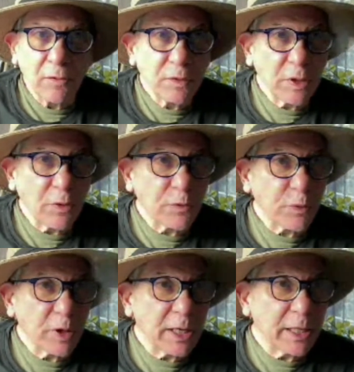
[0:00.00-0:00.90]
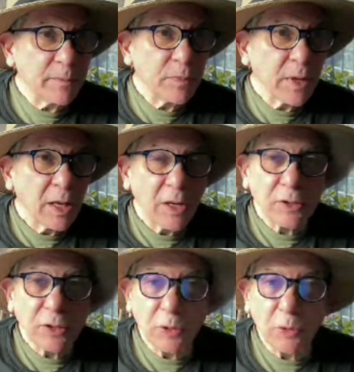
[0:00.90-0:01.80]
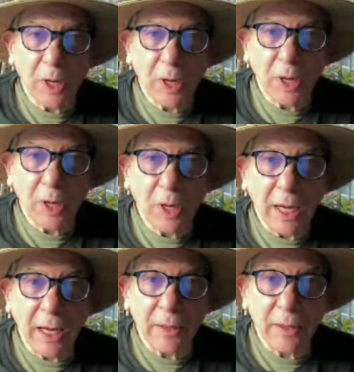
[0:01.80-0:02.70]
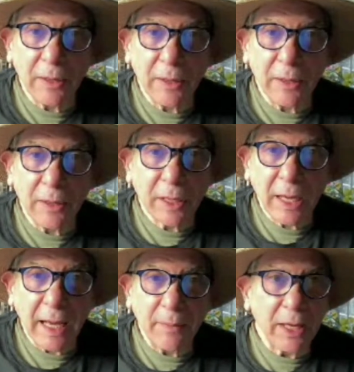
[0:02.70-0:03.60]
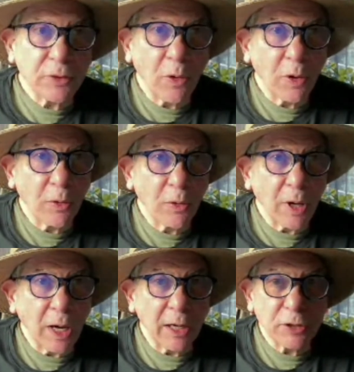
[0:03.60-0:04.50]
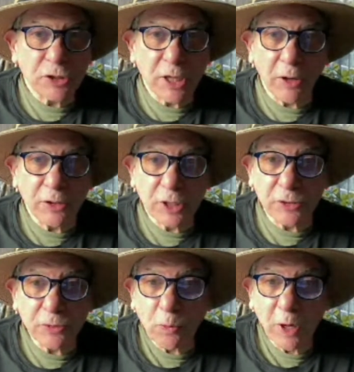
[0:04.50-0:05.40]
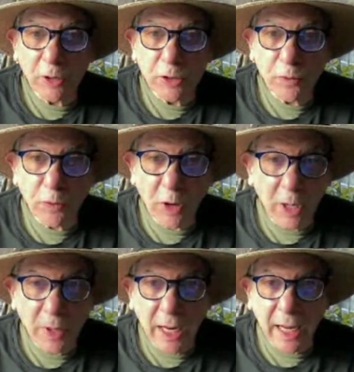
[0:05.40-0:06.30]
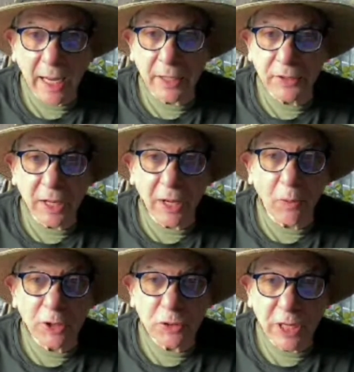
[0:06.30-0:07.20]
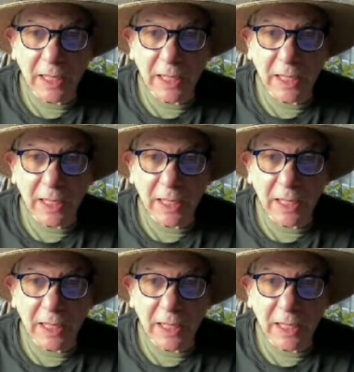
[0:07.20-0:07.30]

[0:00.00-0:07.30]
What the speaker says: Feel free to comment or share just where you're from and what your name is.